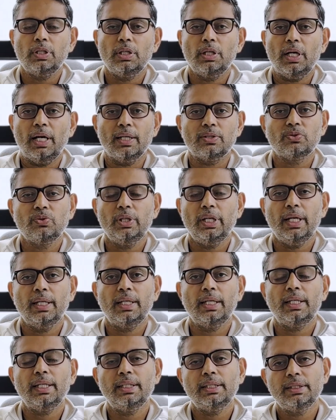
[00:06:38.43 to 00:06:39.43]
Actually,
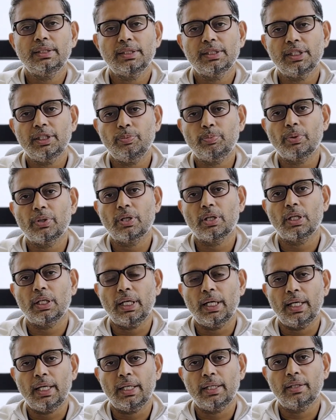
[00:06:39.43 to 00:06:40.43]
N10 is cheaper
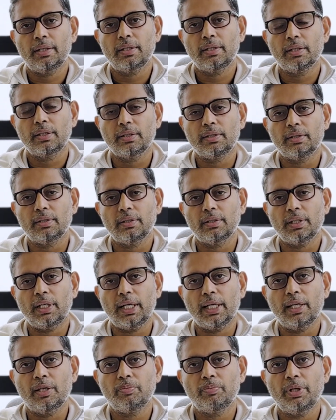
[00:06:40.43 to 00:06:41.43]
and
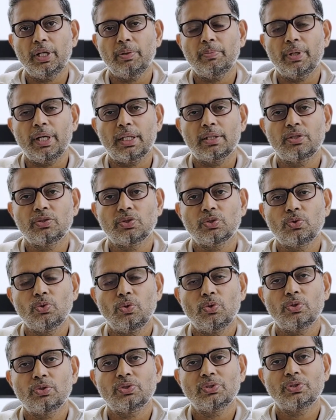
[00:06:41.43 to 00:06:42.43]
I can bring back the
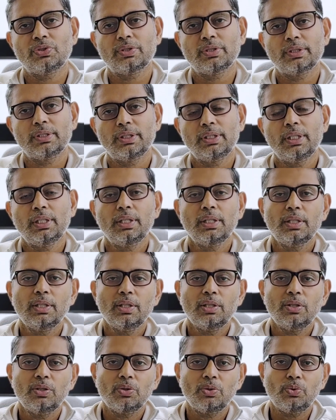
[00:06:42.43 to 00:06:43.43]
scores
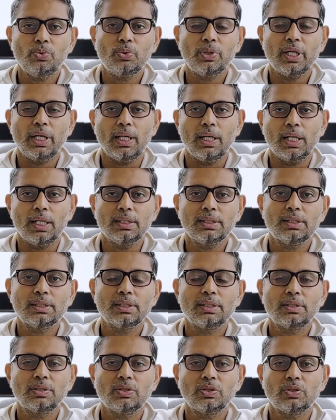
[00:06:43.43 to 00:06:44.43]
to Kylas.
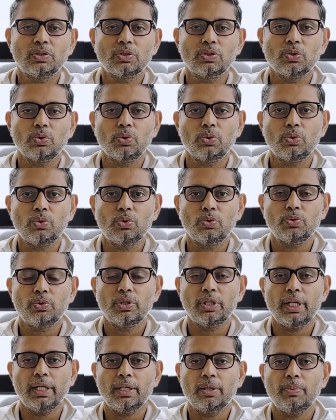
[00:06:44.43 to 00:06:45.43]
So
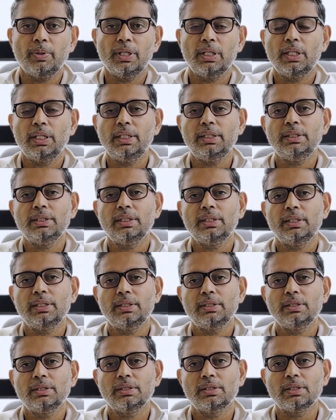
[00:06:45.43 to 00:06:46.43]
recommended engine
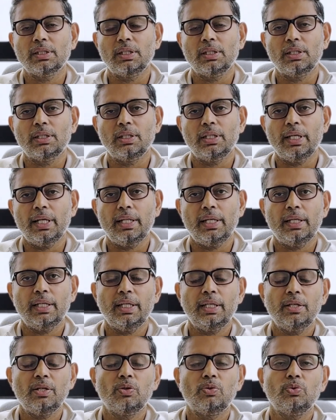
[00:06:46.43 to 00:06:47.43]
is
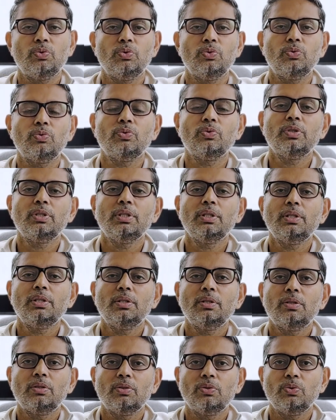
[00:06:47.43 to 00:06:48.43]
N10 to
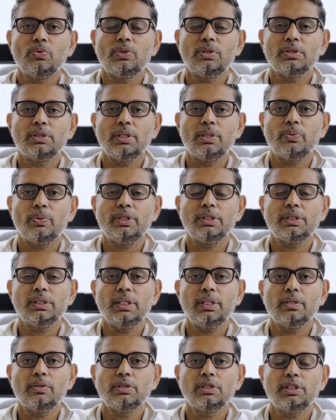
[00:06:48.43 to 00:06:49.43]
do the sequencing.